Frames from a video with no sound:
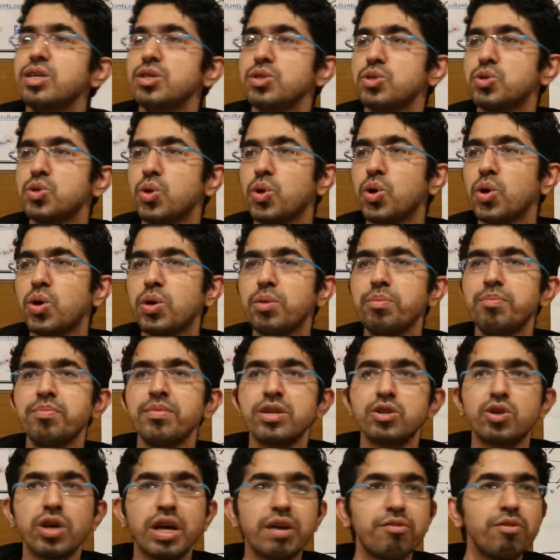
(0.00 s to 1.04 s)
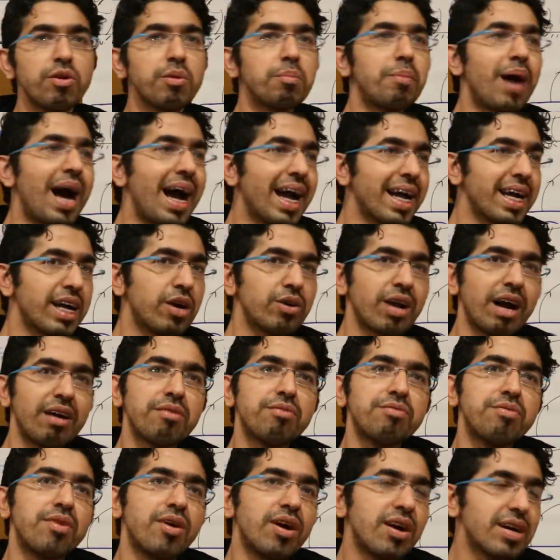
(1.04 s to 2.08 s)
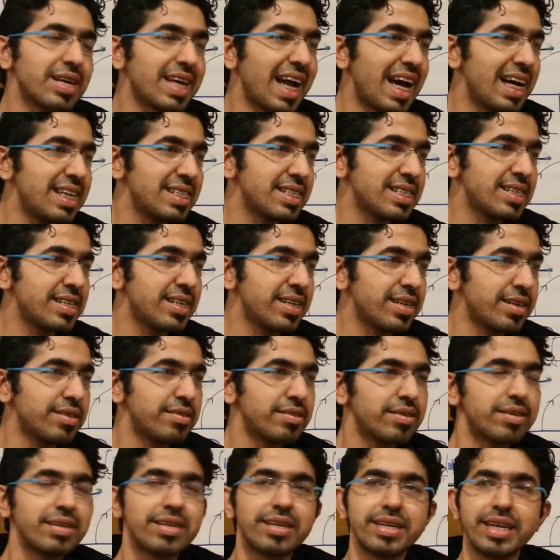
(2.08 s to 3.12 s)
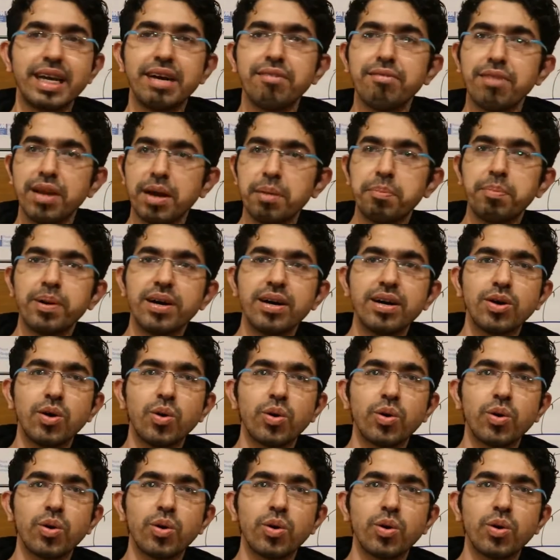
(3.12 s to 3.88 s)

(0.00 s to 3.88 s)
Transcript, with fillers: So to give you background, I have worked as a developer.